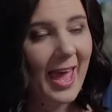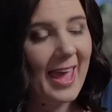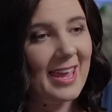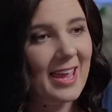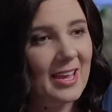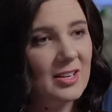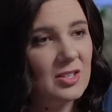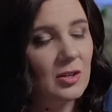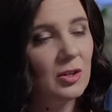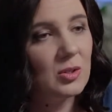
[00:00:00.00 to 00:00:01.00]

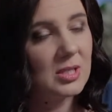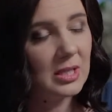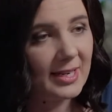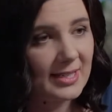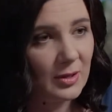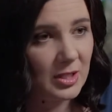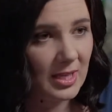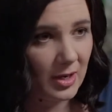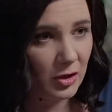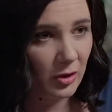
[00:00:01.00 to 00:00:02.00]
and you'll slide down to
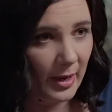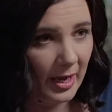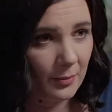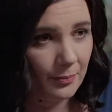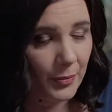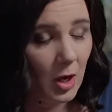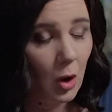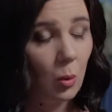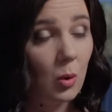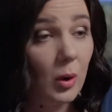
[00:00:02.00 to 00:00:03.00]
the edge of the bed.
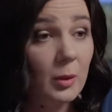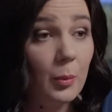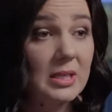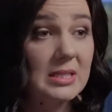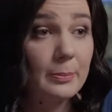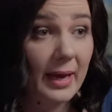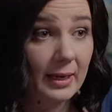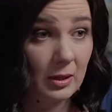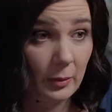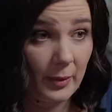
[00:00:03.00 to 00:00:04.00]
We're going to put a
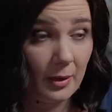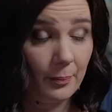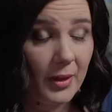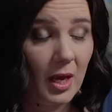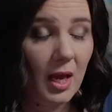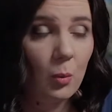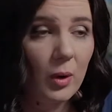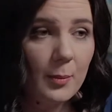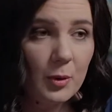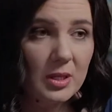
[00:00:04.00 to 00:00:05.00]
speculum in. And
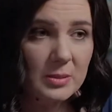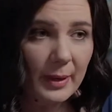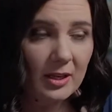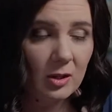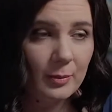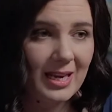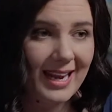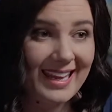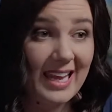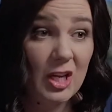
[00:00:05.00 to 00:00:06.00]
when I put the speculum in,
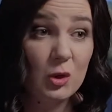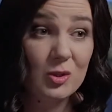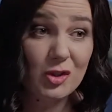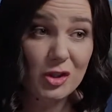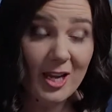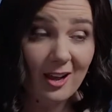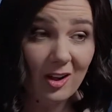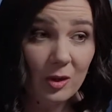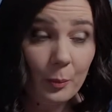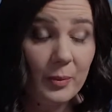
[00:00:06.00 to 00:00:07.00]
I can't use
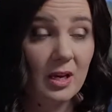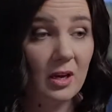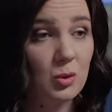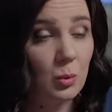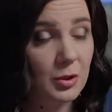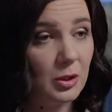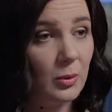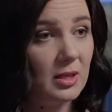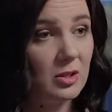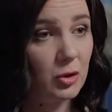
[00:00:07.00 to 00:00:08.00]
gel because we're
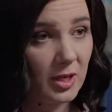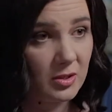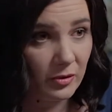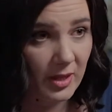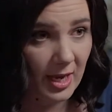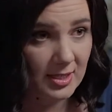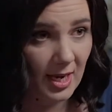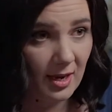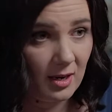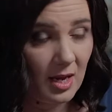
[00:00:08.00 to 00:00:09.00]
doing the transfer that
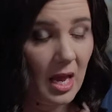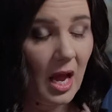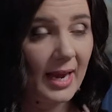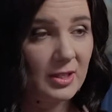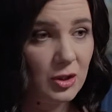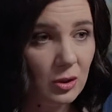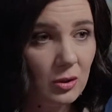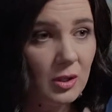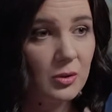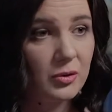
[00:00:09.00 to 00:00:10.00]
day. I
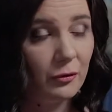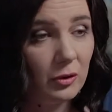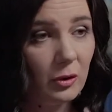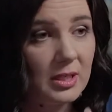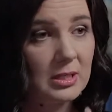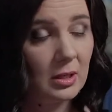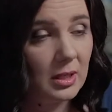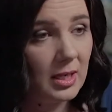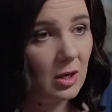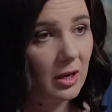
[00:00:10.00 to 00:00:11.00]
do use fluid to
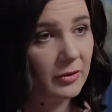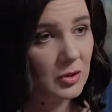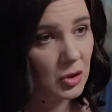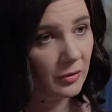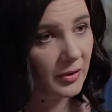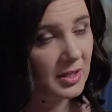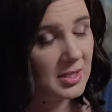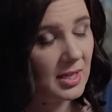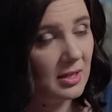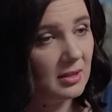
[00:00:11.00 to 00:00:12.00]
clean off the
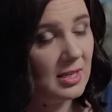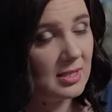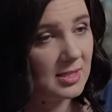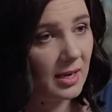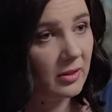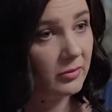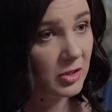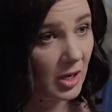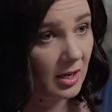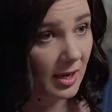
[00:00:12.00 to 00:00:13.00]
cervix and the inside of the
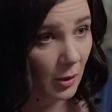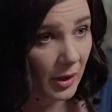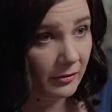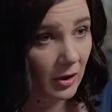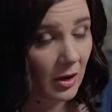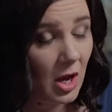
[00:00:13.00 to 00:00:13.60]
vagina, however.